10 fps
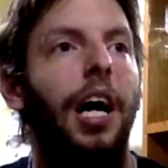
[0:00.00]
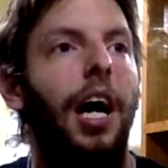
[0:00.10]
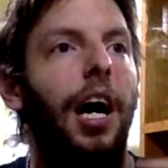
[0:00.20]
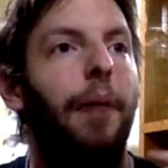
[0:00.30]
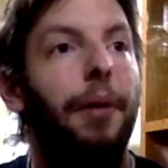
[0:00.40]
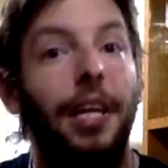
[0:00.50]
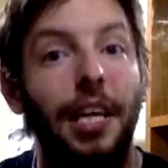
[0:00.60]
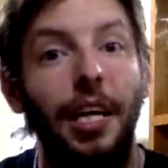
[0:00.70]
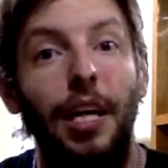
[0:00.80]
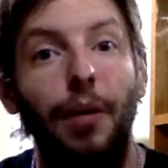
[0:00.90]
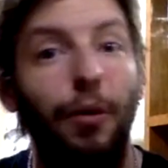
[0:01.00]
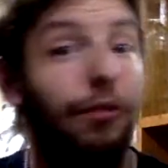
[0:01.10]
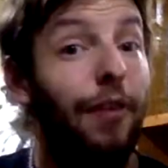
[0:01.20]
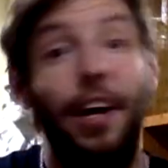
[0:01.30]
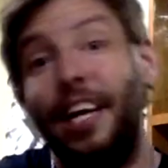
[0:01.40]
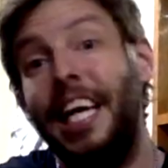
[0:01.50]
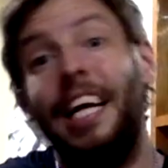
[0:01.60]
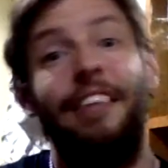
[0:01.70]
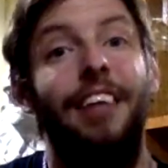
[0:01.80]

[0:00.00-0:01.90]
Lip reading: But he wasn't found, and he had a